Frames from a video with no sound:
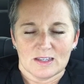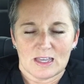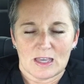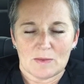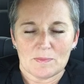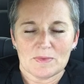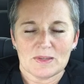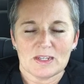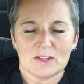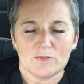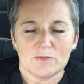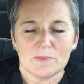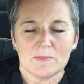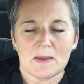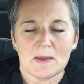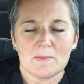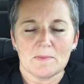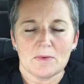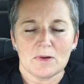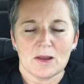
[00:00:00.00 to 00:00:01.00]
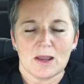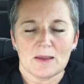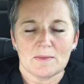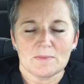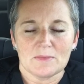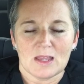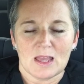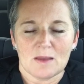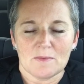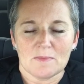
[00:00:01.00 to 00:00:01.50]
Help me to remember I
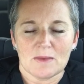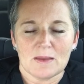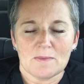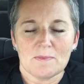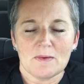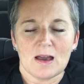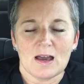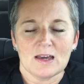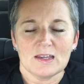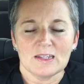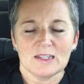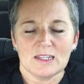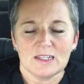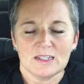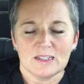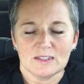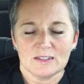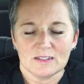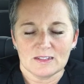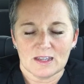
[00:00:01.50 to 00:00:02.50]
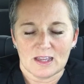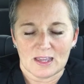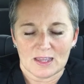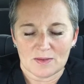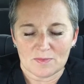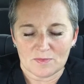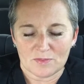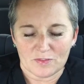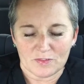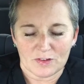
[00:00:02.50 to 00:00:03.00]
am not my body. I
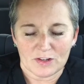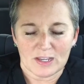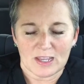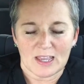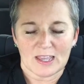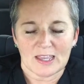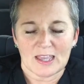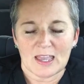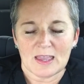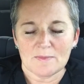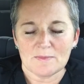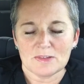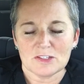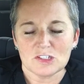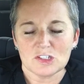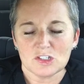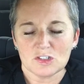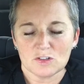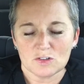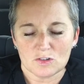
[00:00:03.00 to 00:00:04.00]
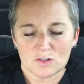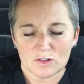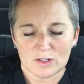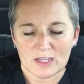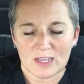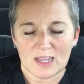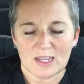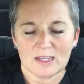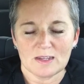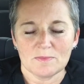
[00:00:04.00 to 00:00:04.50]
am free. I am as you
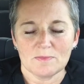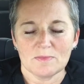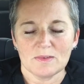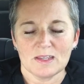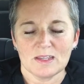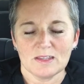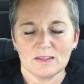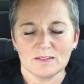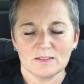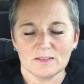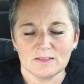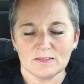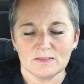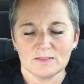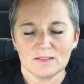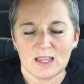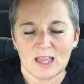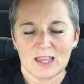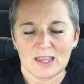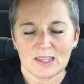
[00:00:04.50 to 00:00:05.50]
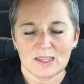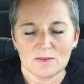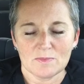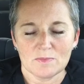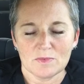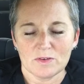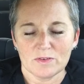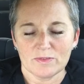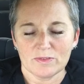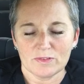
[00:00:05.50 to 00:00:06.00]
created me. I
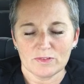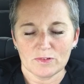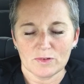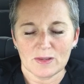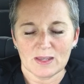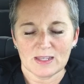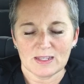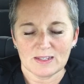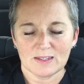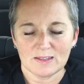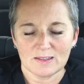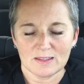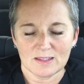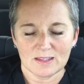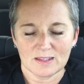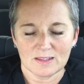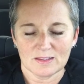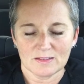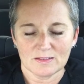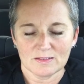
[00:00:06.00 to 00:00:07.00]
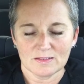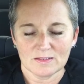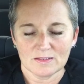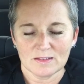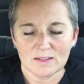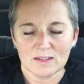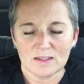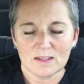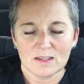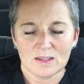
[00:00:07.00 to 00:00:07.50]
can move through anything
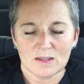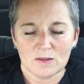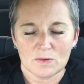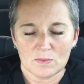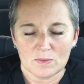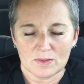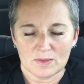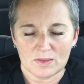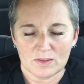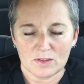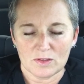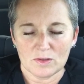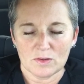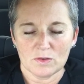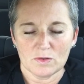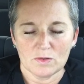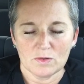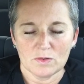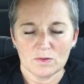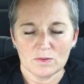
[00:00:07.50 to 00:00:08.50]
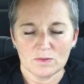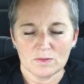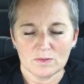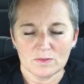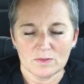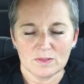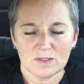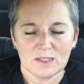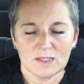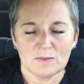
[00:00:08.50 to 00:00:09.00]
with you
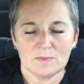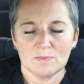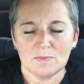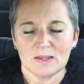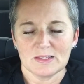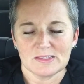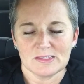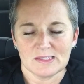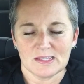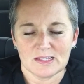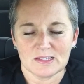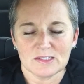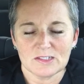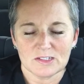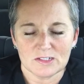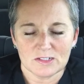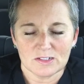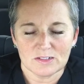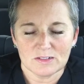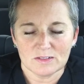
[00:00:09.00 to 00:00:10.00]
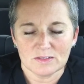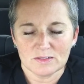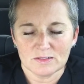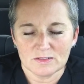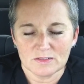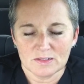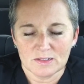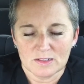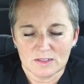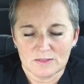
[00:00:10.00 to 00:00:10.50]
in my center.
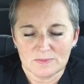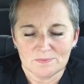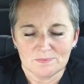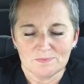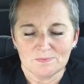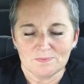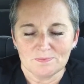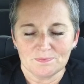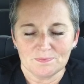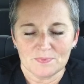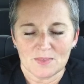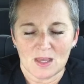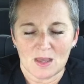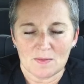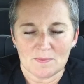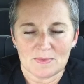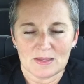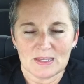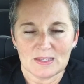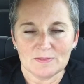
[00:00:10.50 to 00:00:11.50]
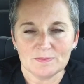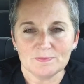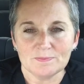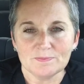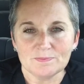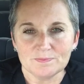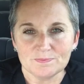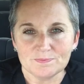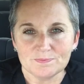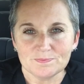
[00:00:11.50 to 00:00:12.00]
Amen.
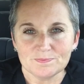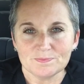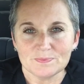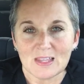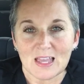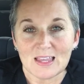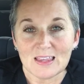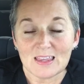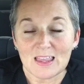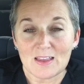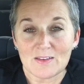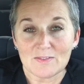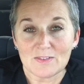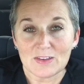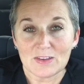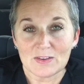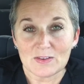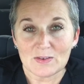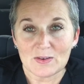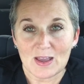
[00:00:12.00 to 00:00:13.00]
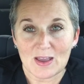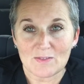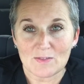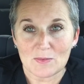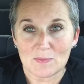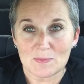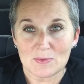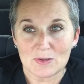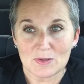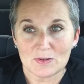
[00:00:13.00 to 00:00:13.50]
I love you. Have
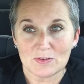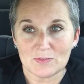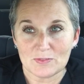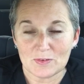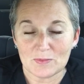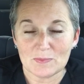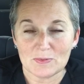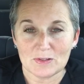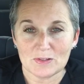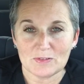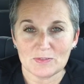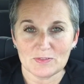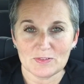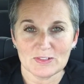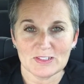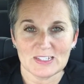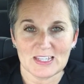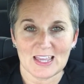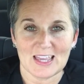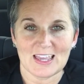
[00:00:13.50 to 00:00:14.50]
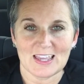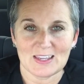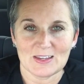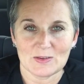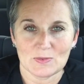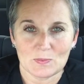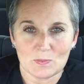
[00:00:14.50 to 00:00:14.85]
a beautiful, beautiful day.